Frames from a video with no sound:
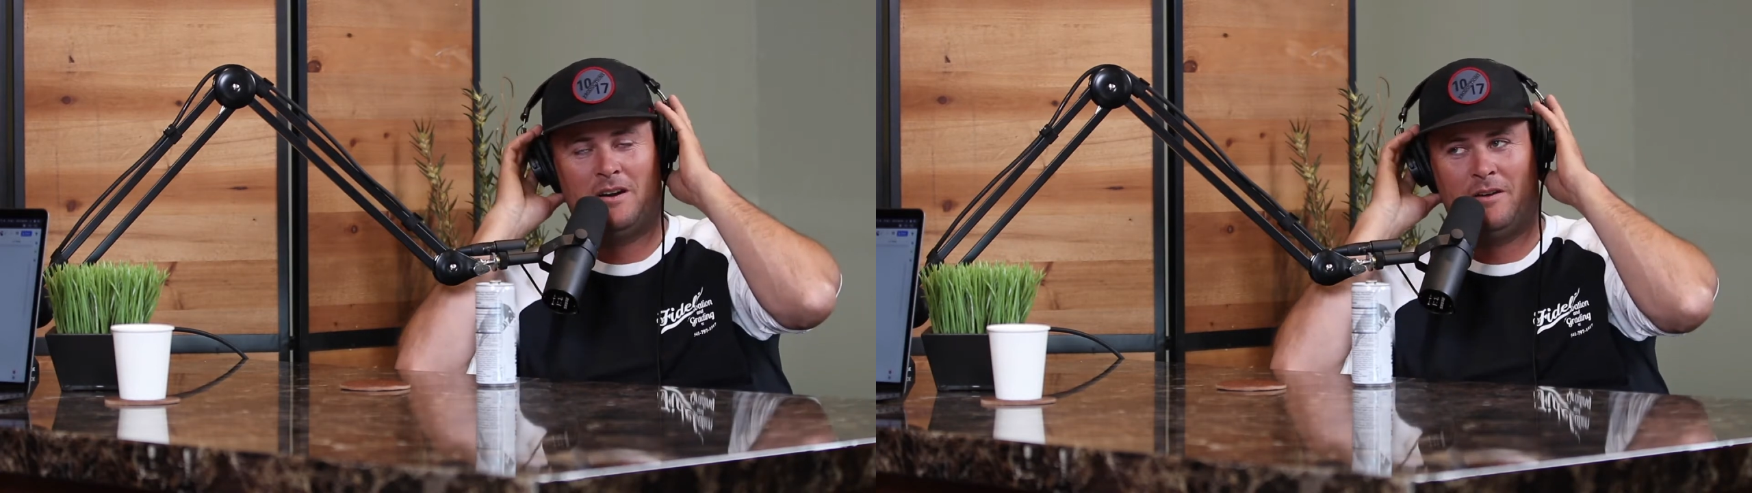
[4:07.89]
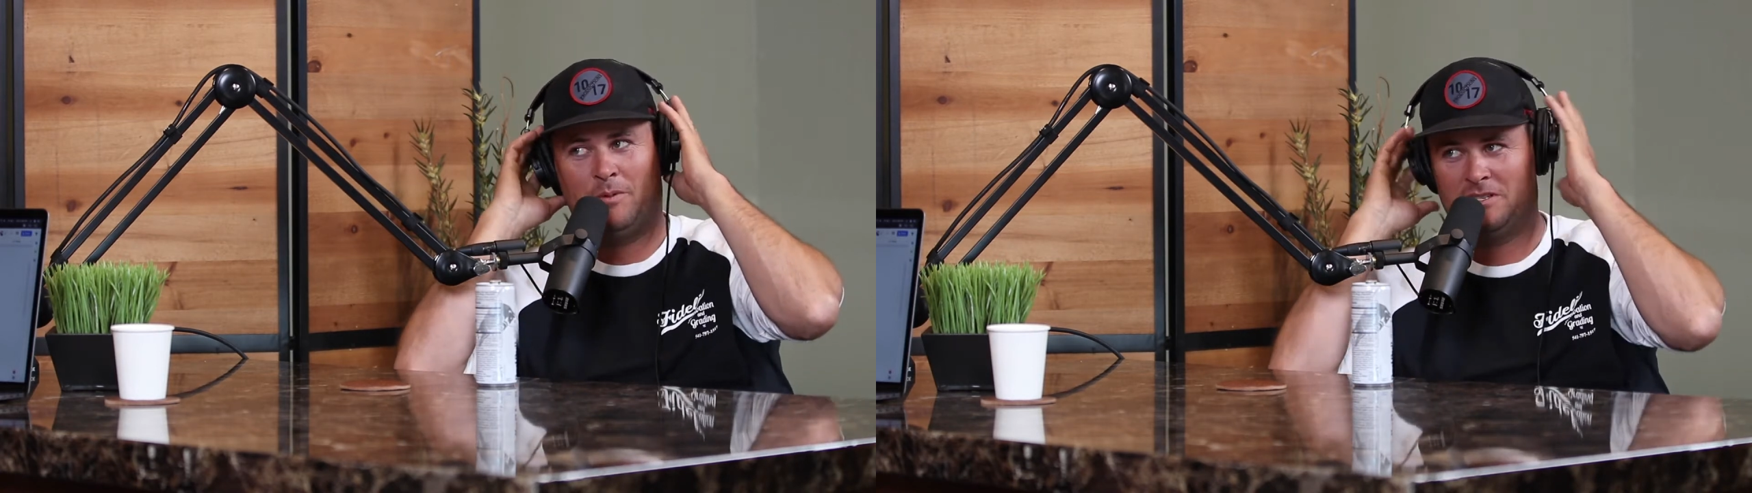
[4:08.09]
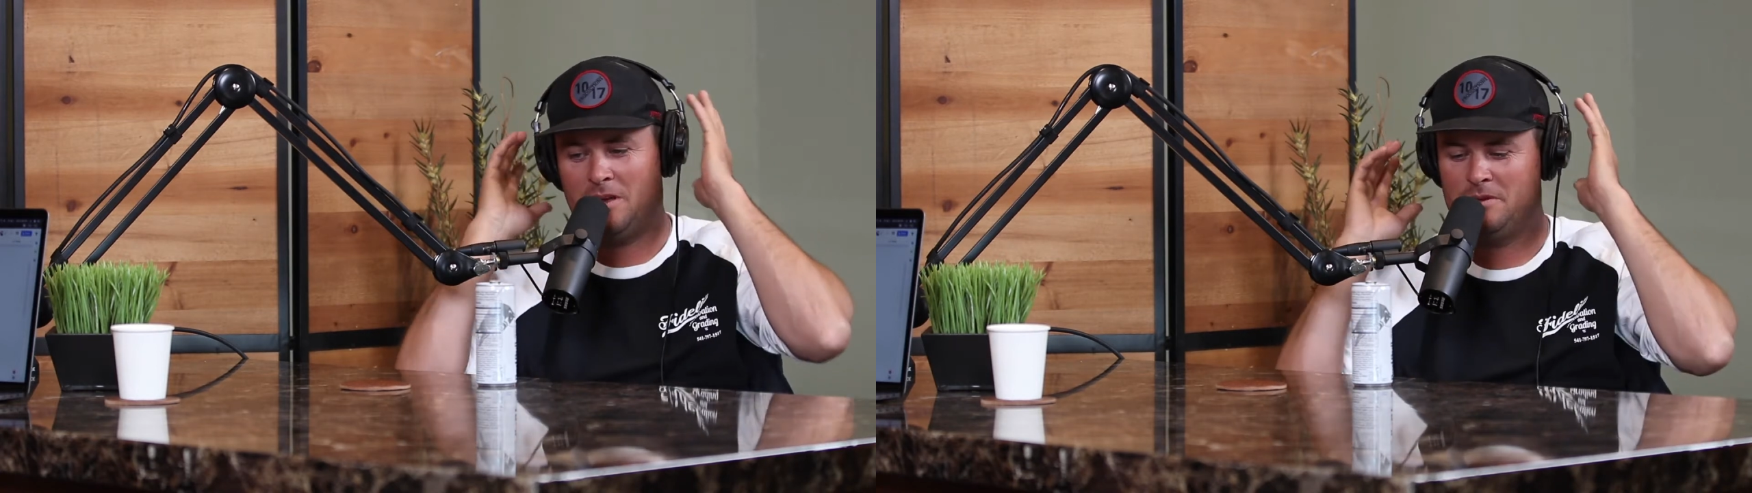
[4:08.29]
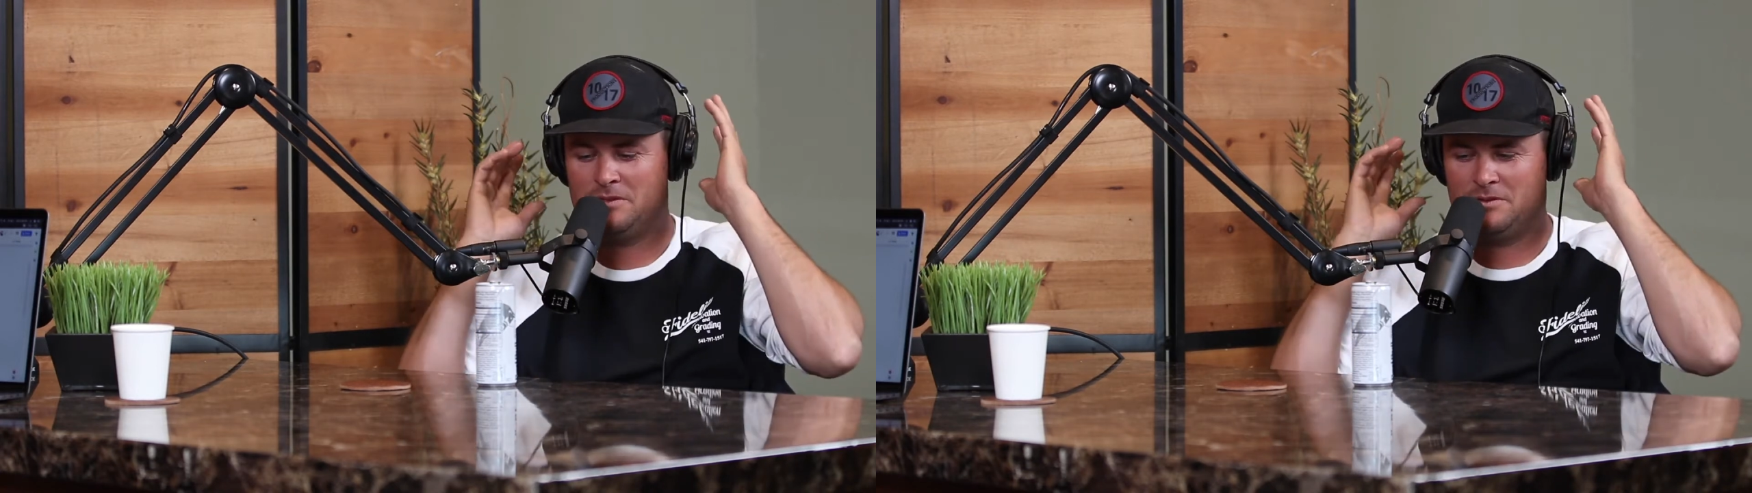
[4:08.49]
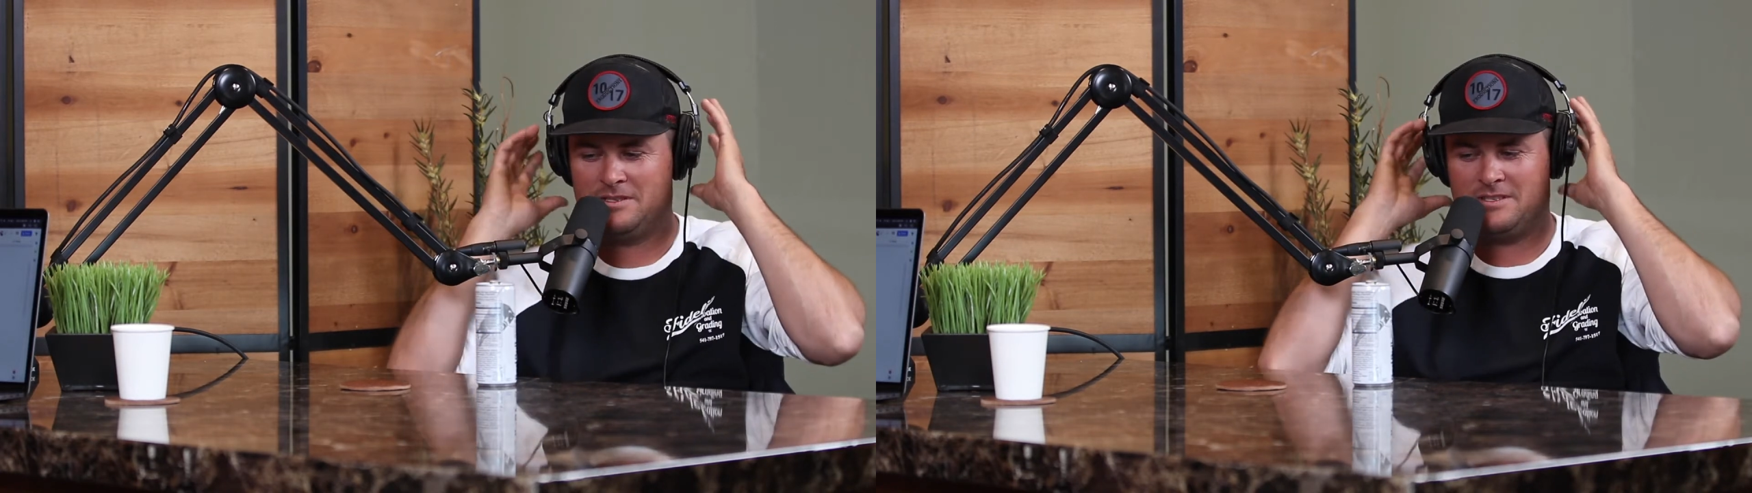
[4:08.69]
Everybody stop being
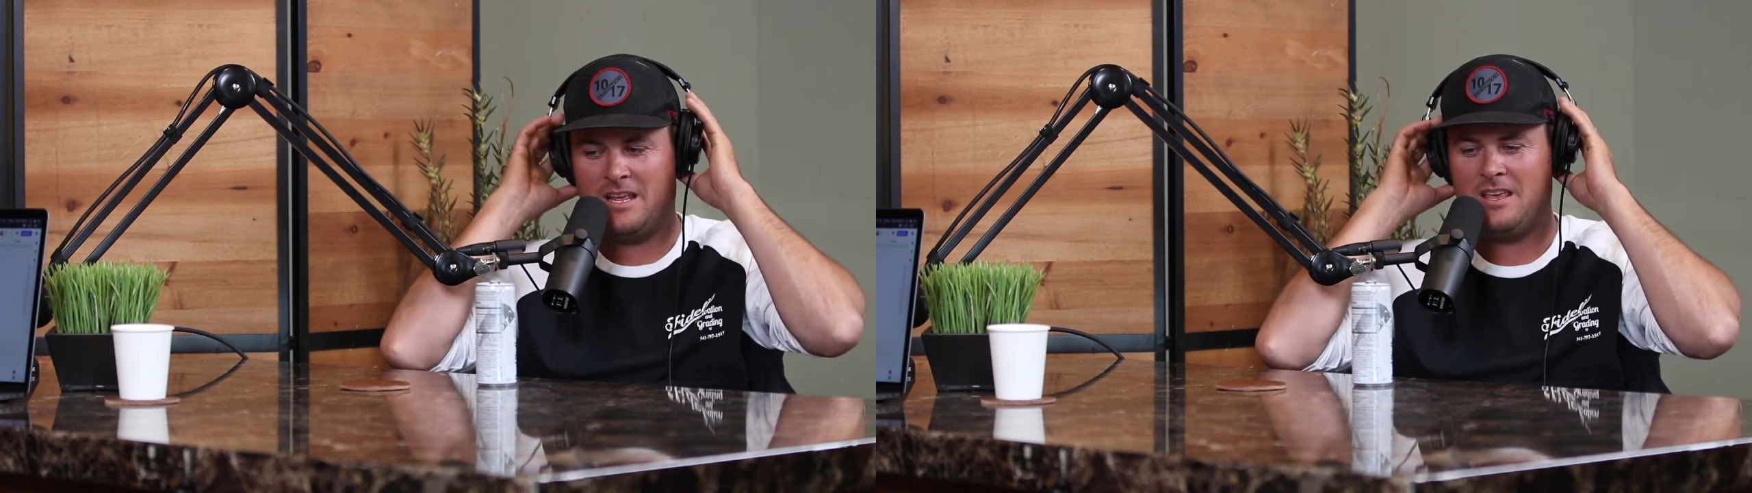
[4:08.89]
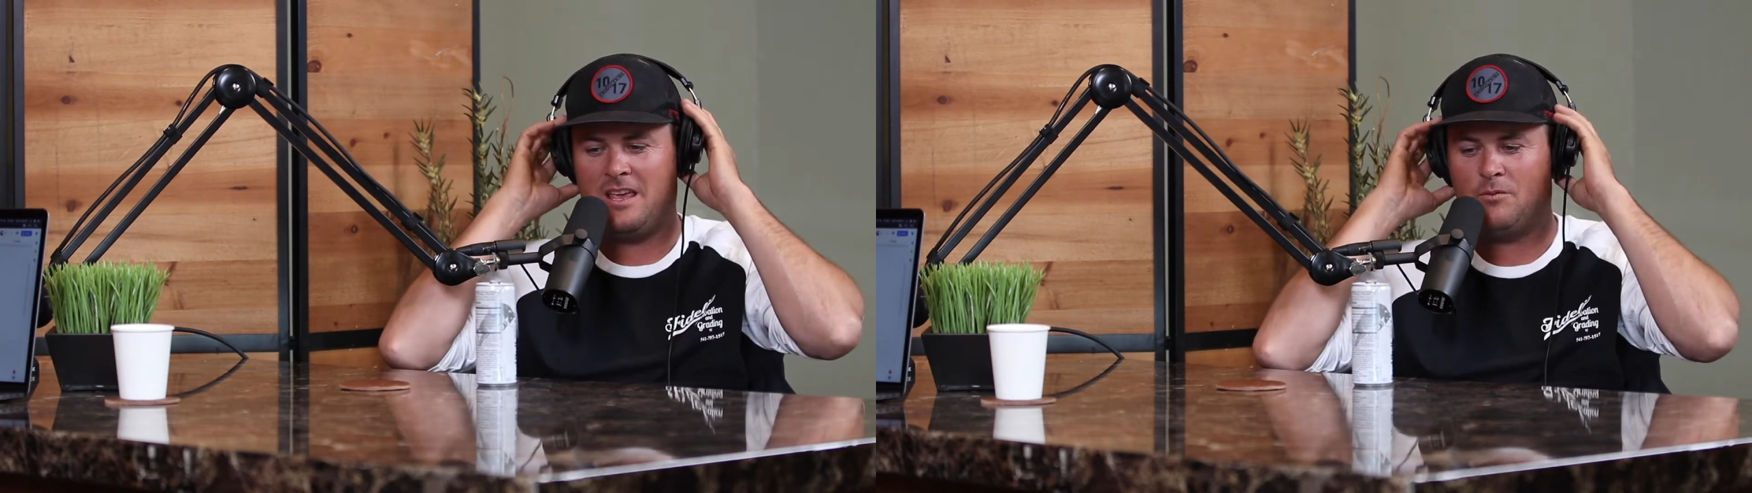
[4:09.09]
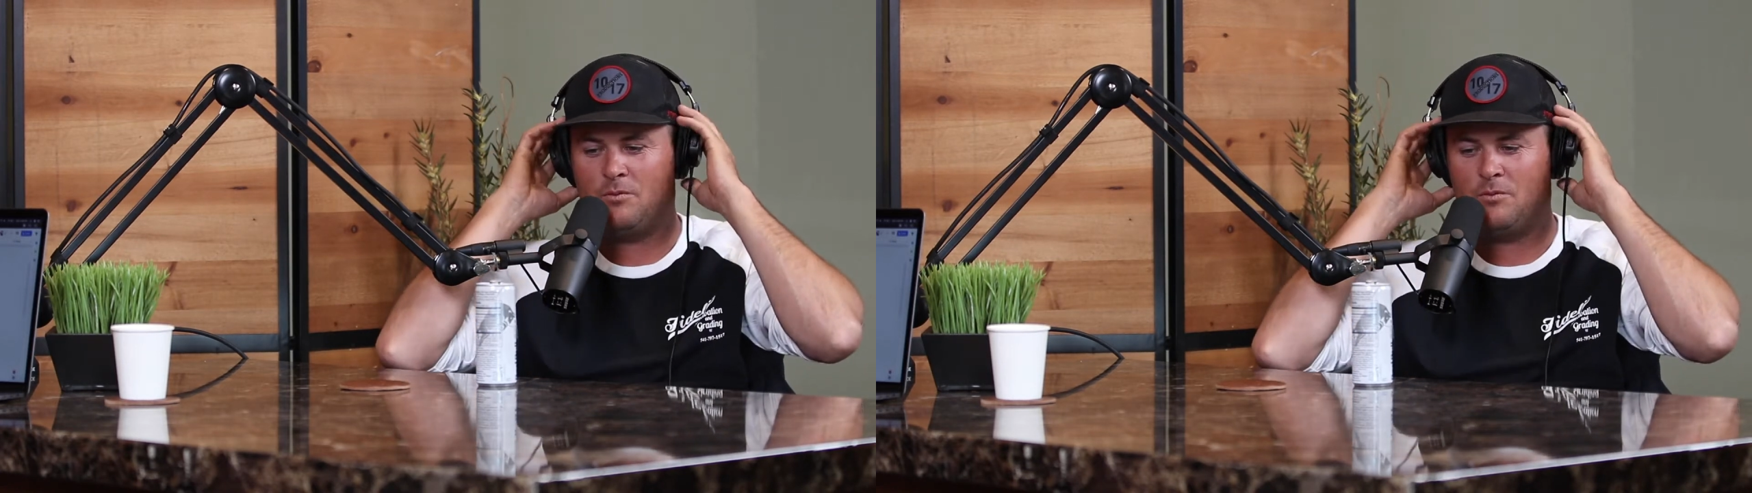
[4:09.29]
so stinking